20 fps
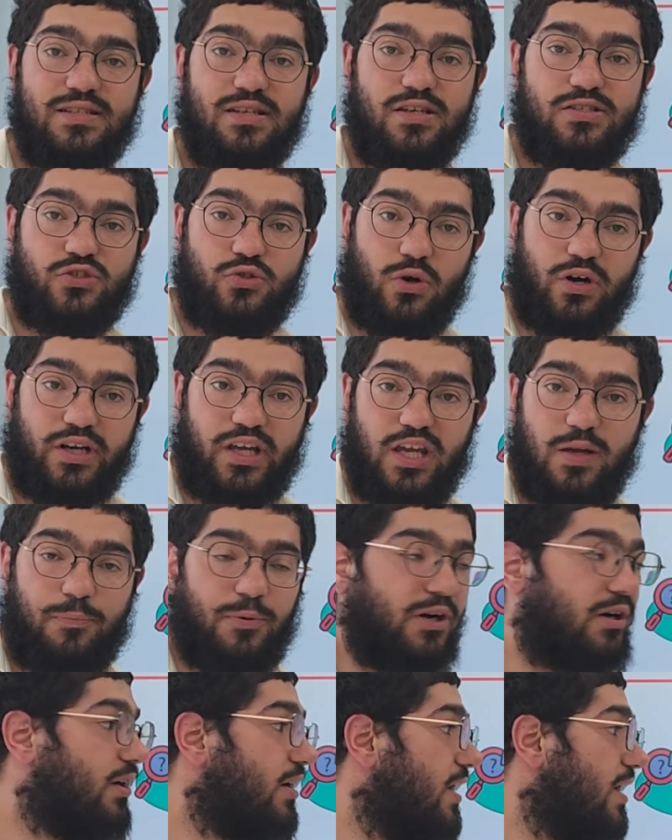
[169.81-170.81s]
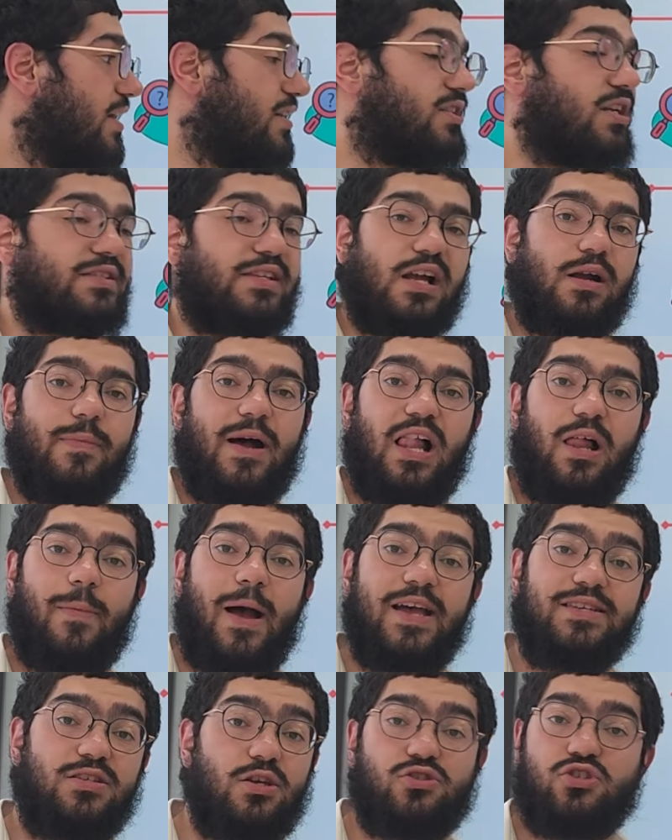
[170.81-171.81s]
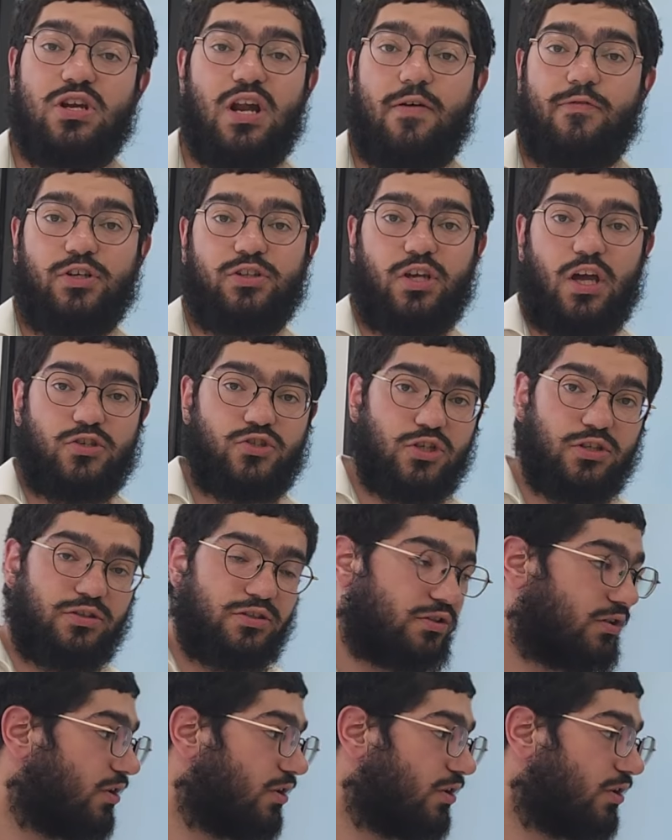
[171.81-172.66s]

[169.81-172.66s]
A storekeeper is just like a balabais. You should never touch it.